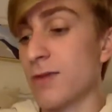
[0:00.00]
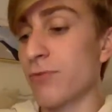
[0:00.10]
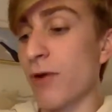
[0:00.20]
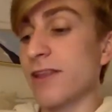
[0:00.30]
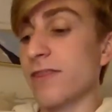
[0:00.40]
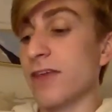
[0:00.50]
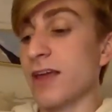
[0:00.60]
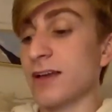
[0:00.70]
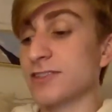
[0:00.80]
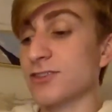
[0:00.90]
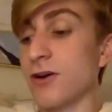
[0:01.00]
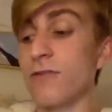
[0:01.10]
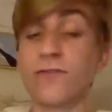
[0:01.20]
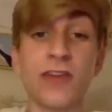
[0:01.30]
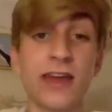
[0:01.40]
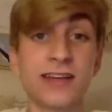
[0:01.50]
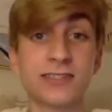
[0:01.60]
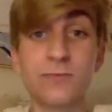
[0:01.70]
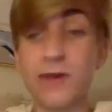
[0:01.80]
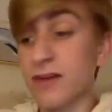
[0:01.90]
bright things, soft
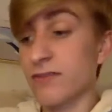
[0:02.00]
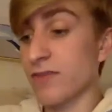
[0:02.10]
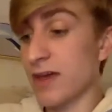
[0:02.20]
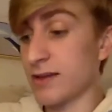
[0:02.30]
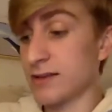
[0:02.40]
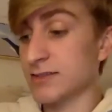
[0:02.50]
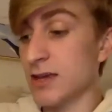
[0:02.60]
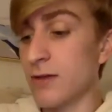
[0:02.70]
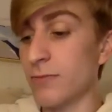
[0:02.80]
things, big things.